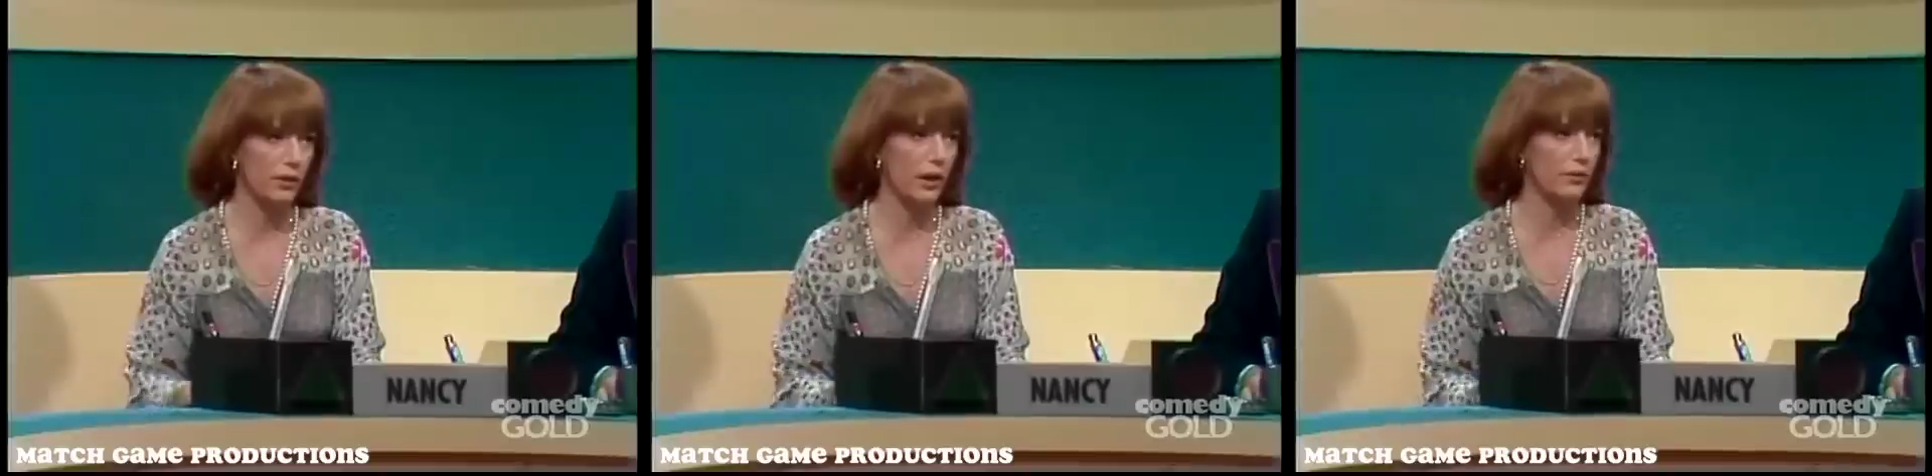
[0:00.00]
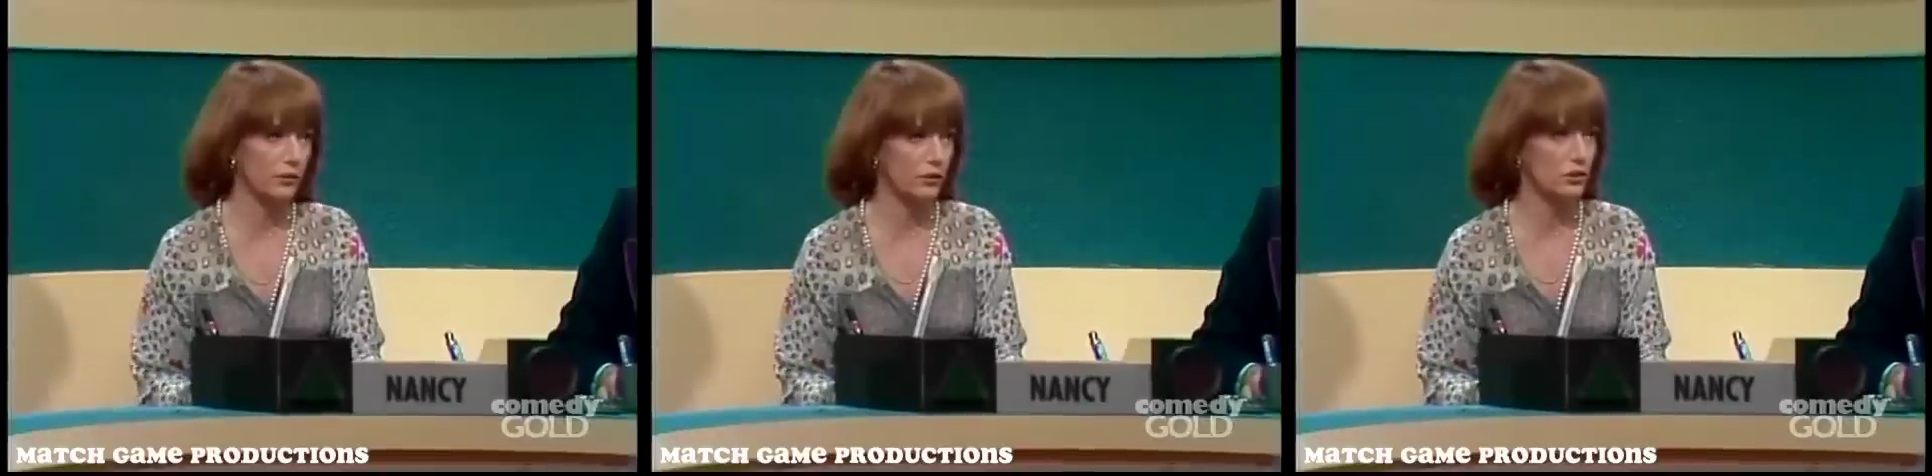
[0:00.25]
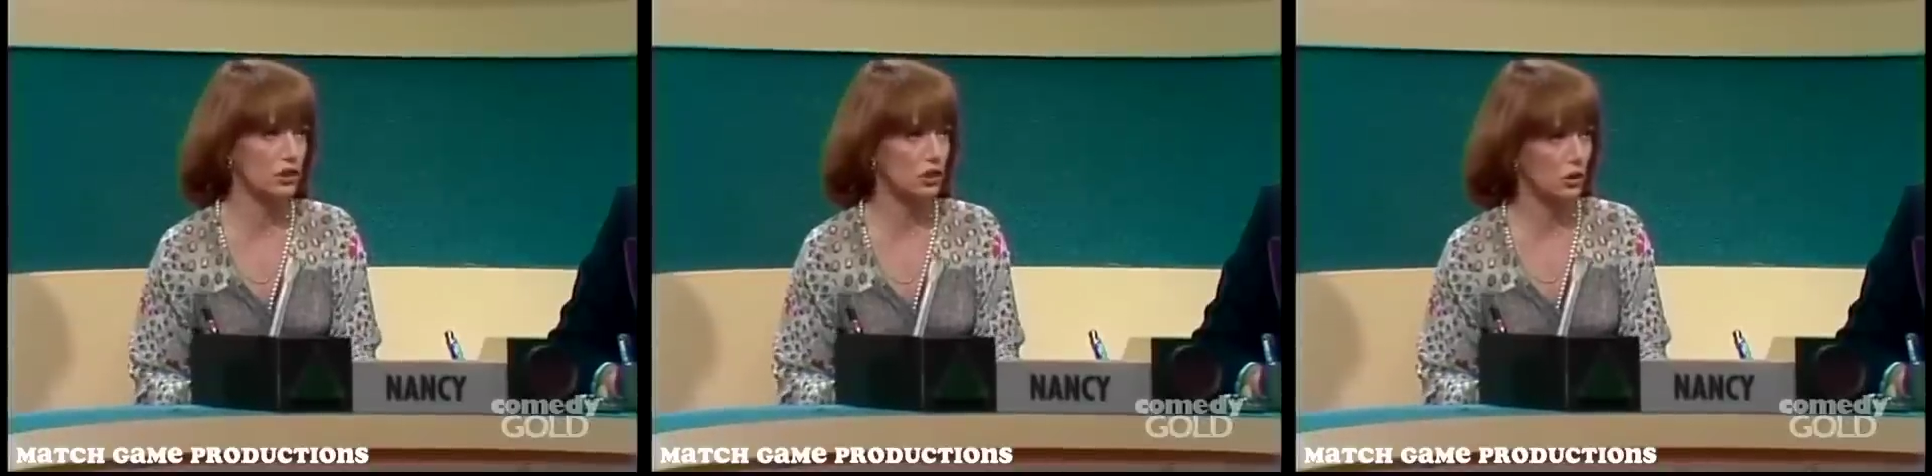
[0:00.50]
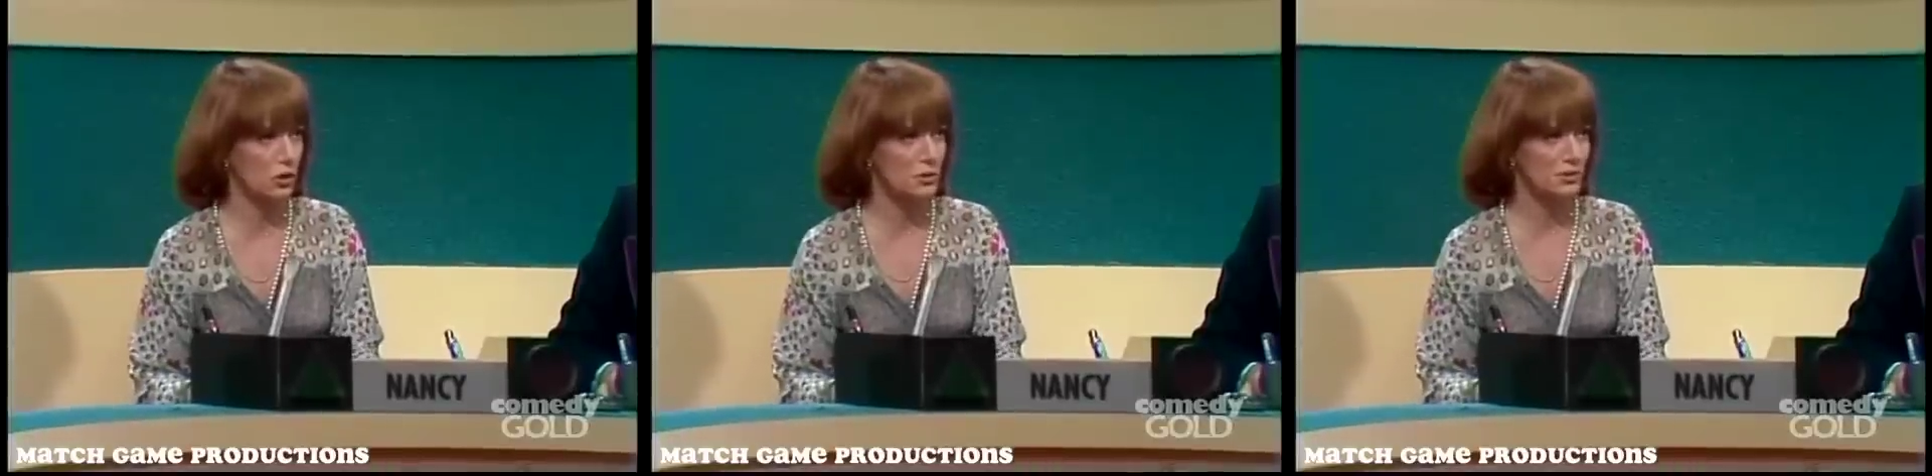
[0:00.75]
for, after the
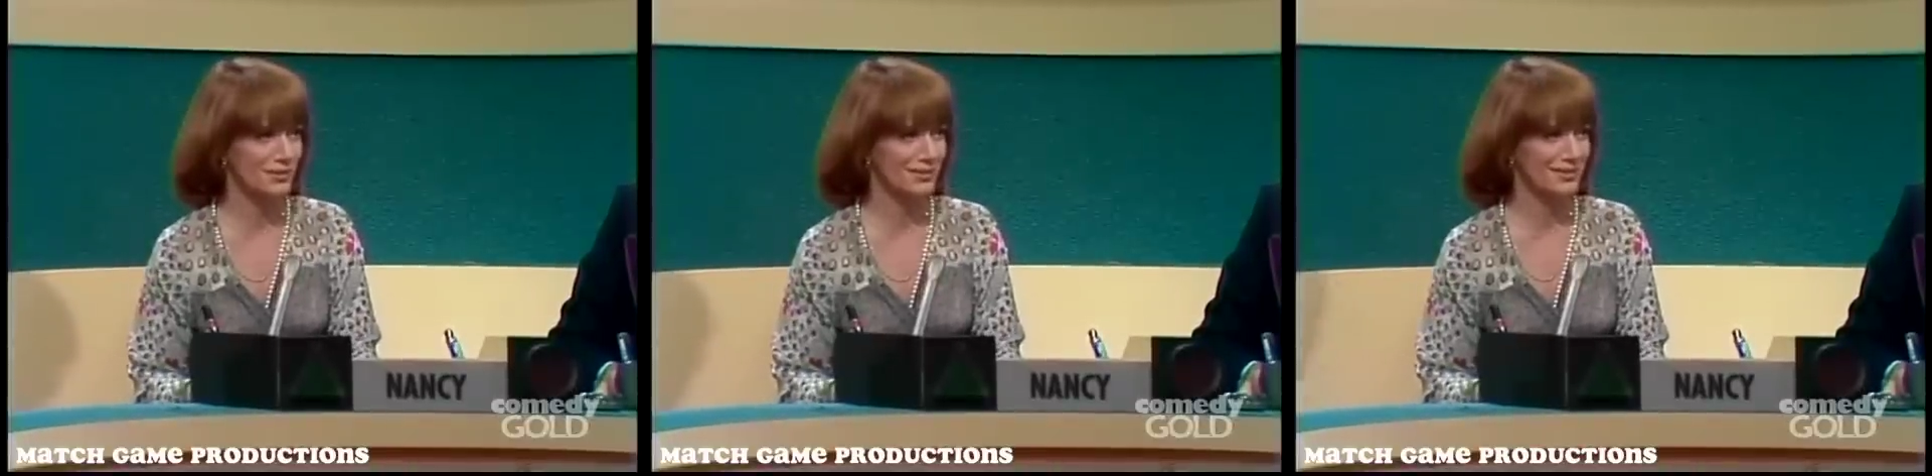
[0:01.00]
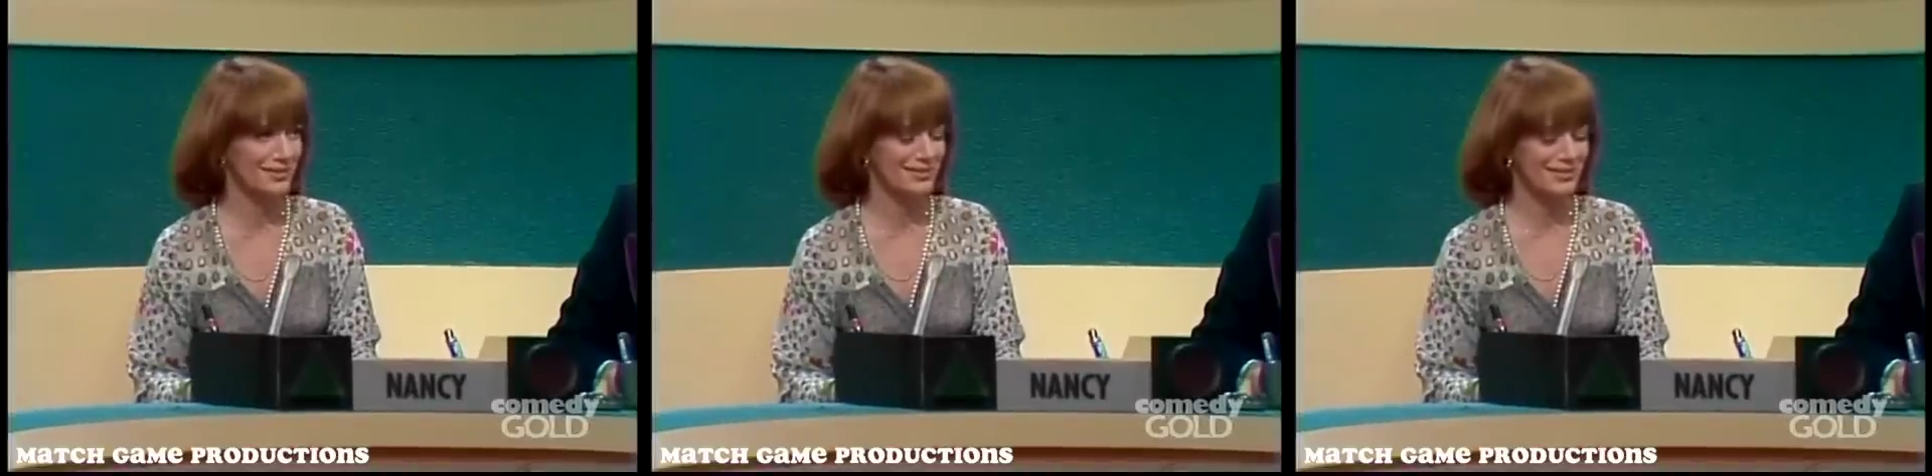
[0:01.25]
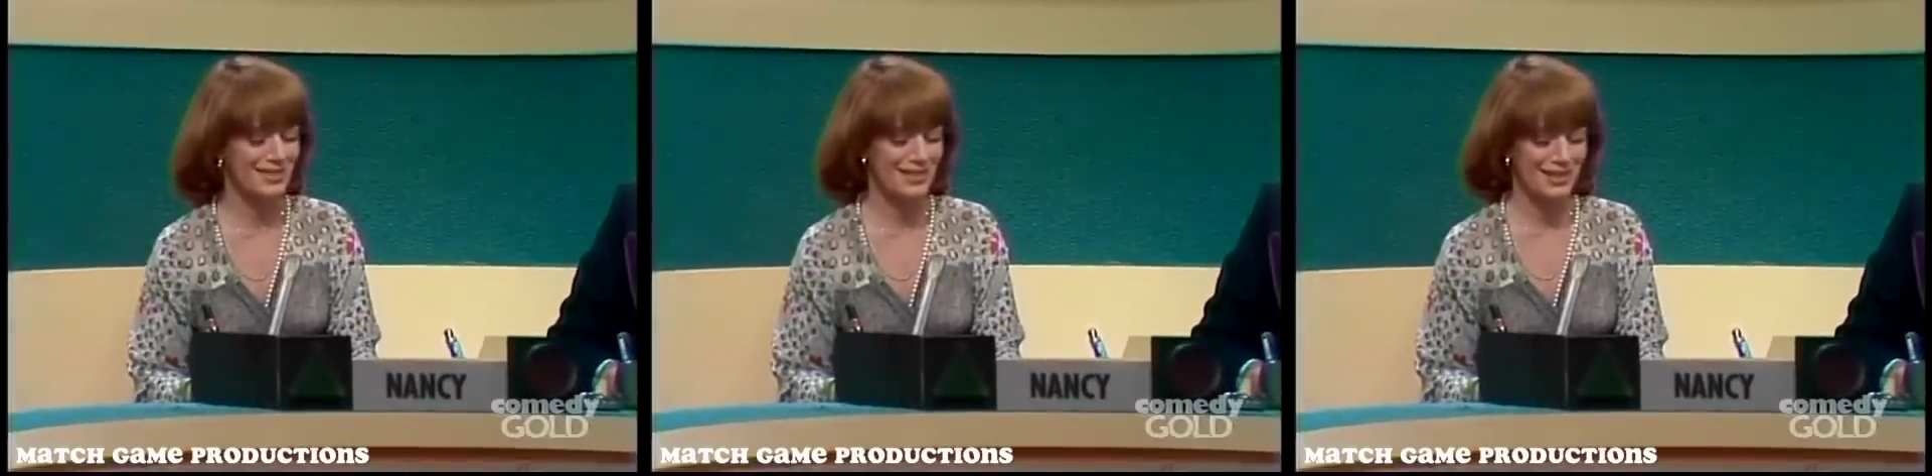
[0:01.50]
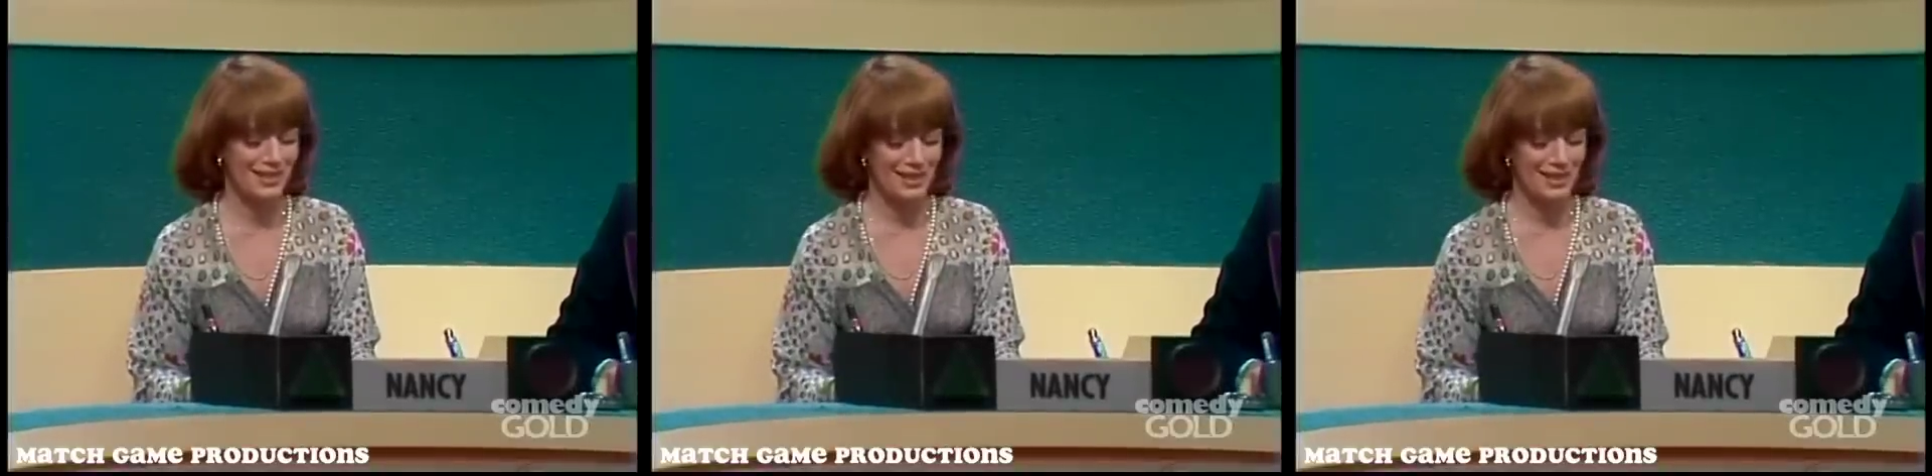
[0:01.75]
show. Okay.